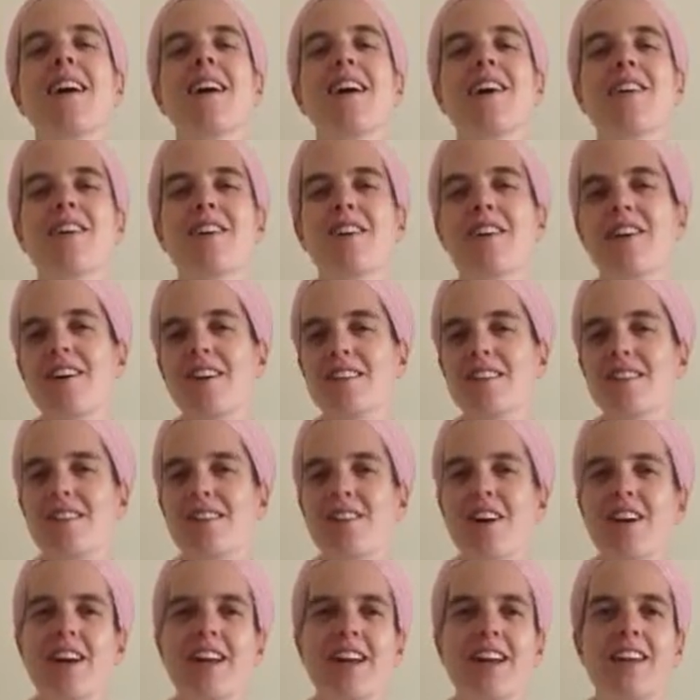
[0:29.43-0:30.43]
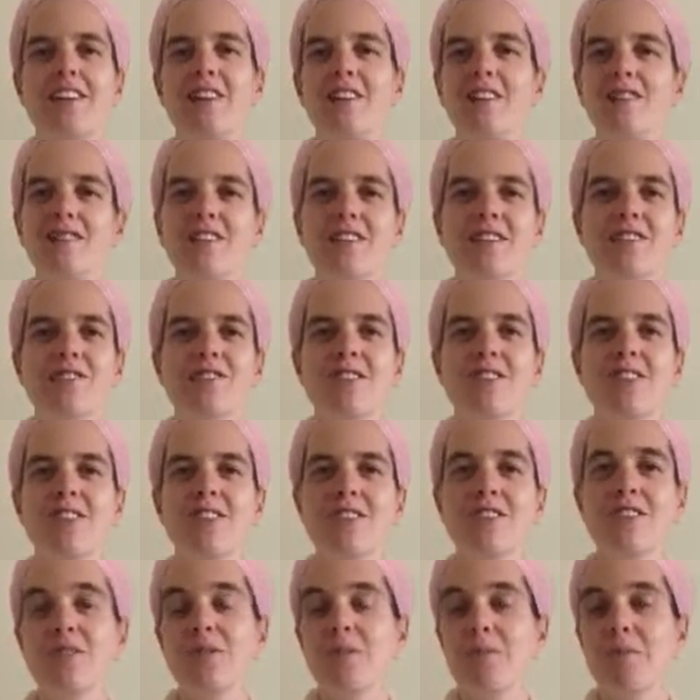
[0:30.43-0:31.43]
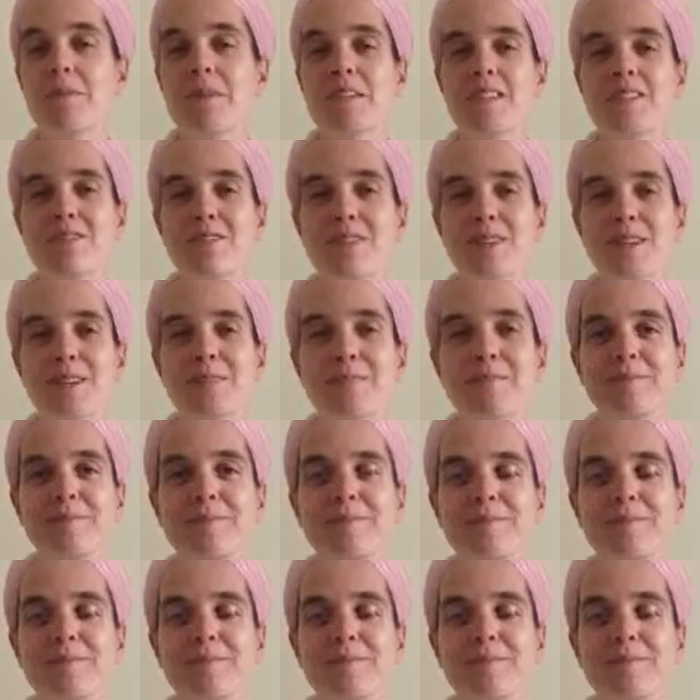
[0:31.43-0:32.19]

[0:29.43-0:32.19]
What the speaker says: are the cause of our anger, frustration, or misery.